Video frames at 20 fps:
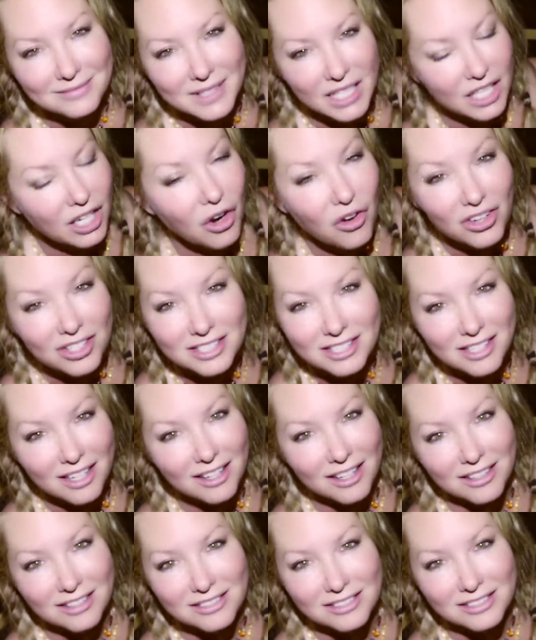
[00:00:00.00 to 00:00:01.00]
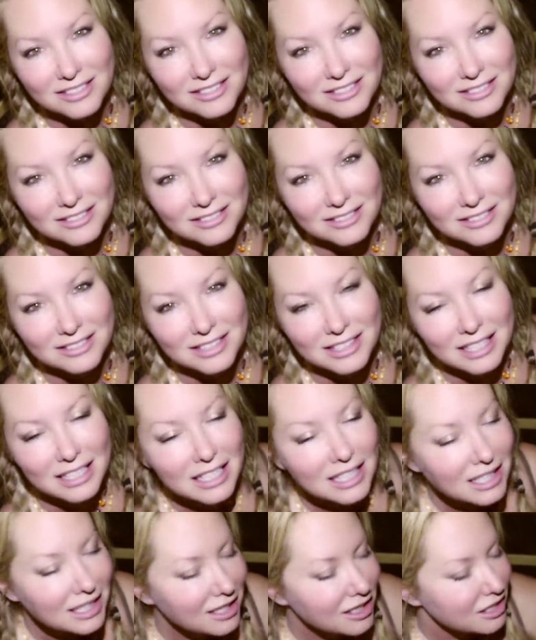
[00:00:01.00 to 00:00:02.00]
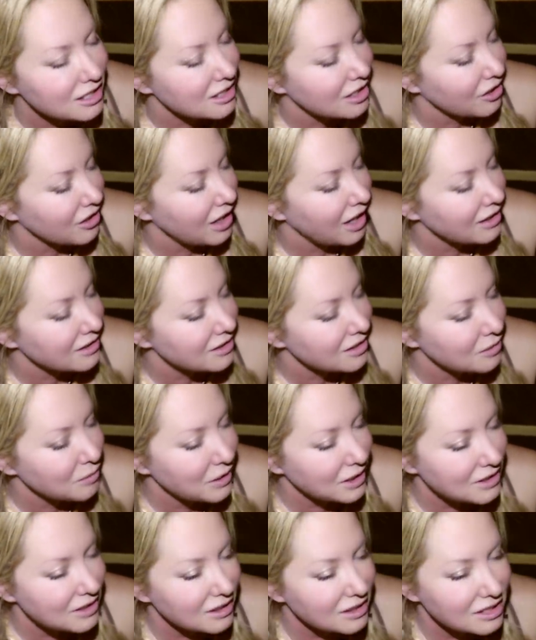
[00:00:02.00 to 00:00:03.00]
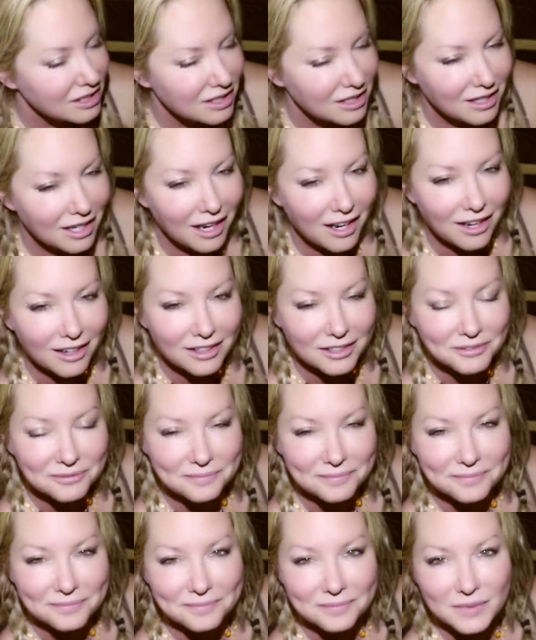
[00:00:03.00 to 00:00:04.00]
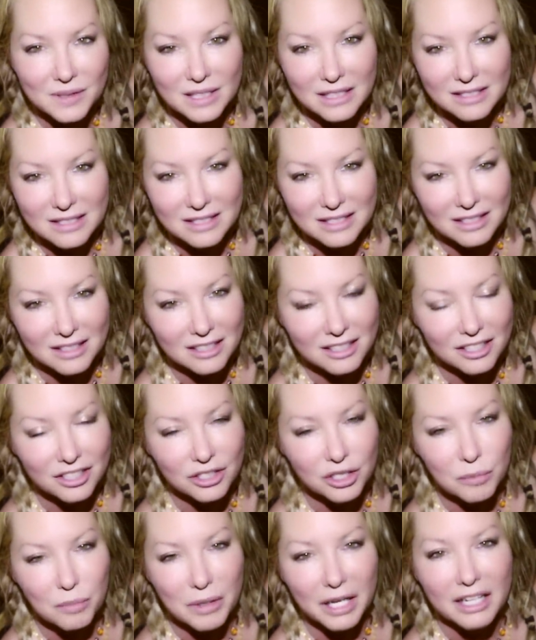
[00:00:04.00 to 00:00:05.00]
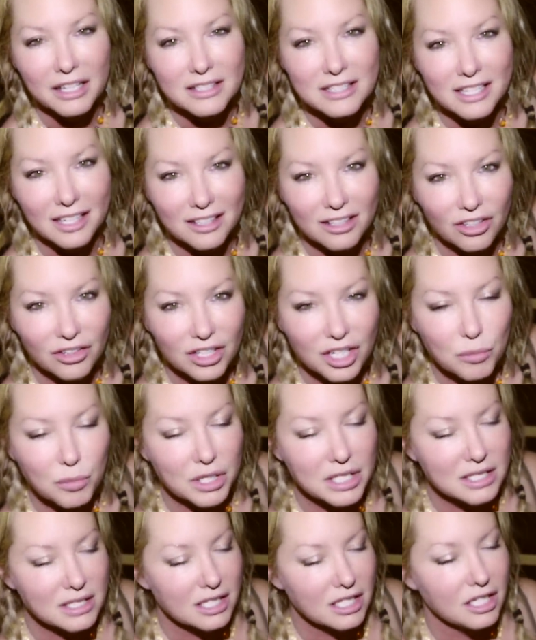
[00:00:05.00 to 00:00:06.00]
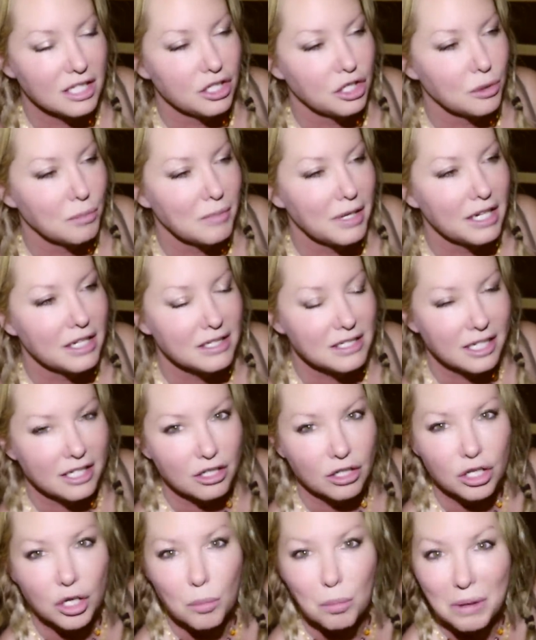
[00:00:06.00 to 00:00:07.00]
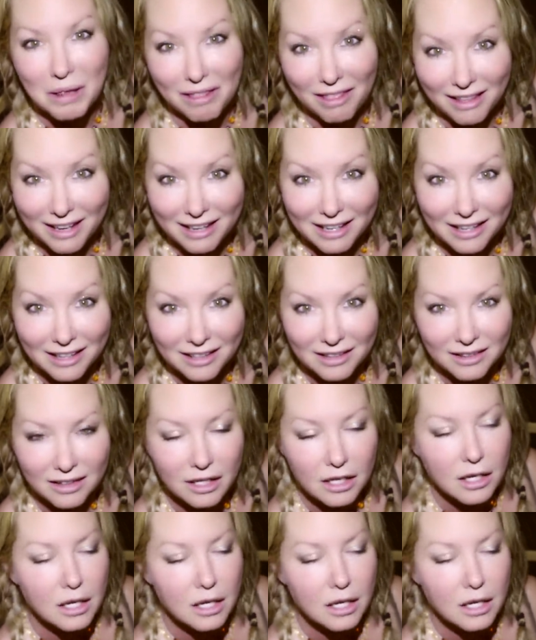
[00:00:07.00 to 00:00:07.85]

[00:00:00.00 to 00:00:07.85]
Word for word: It always does. So that's the message today. I'm going to sit in here and meditate on it. I'm going to sit in here meditate on a plan